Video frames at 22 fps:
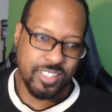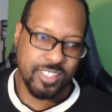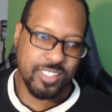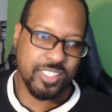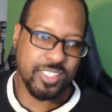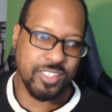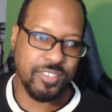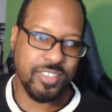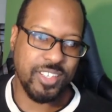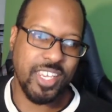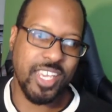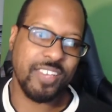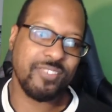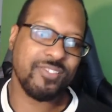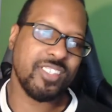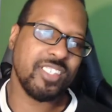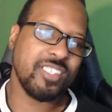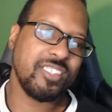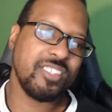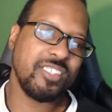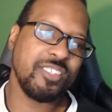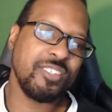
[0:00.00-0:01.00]
So you have
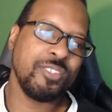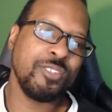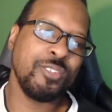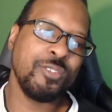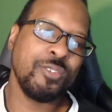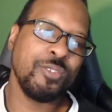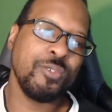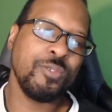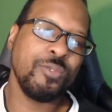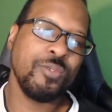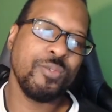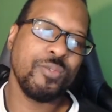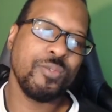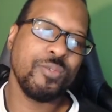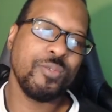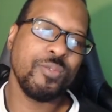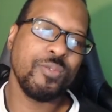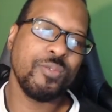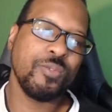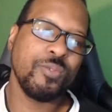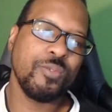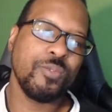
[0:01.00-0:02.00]
to do
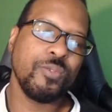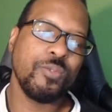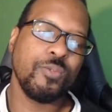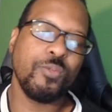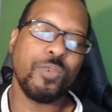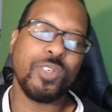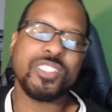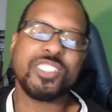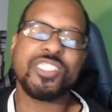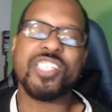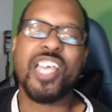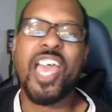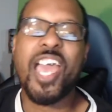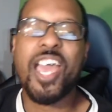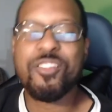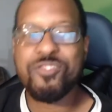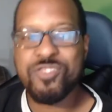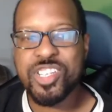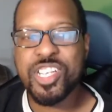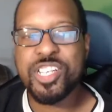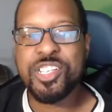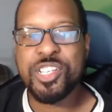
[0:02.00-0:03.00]
what you
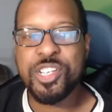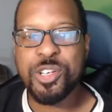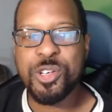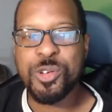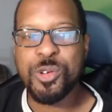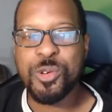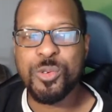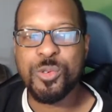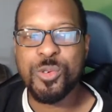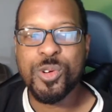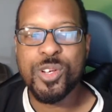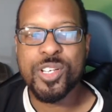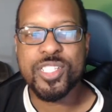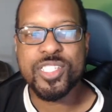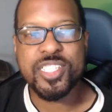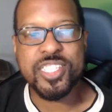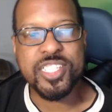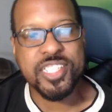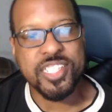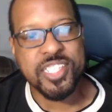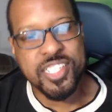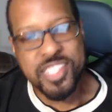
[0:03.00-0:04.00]
have to do
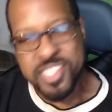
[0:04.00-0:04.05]
to